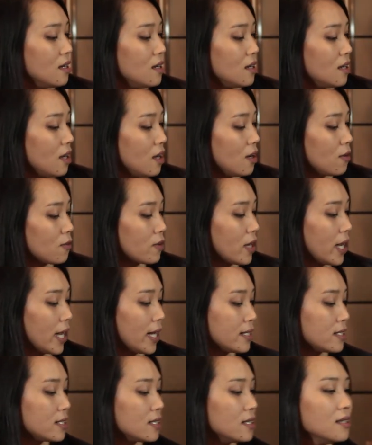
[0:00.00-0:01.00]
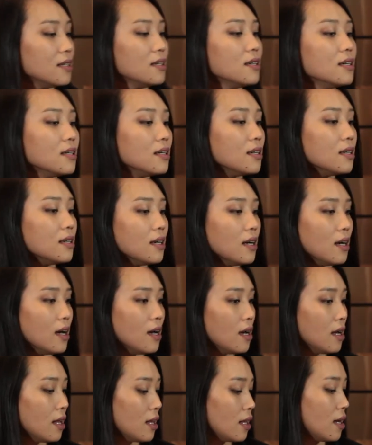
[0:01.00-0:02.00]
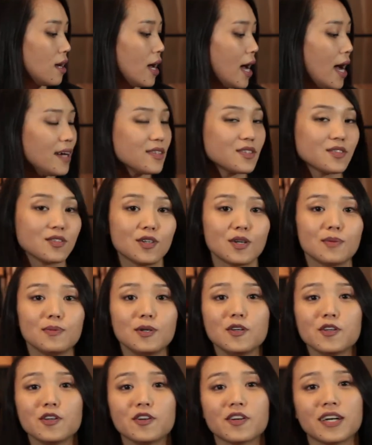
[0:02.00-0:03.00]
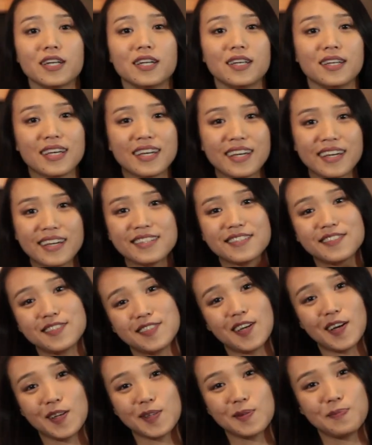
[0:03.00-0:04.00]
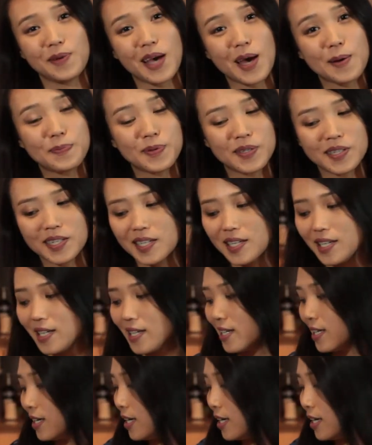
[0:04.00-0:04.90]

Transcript: All right. As normal, you're going to need salt and pepper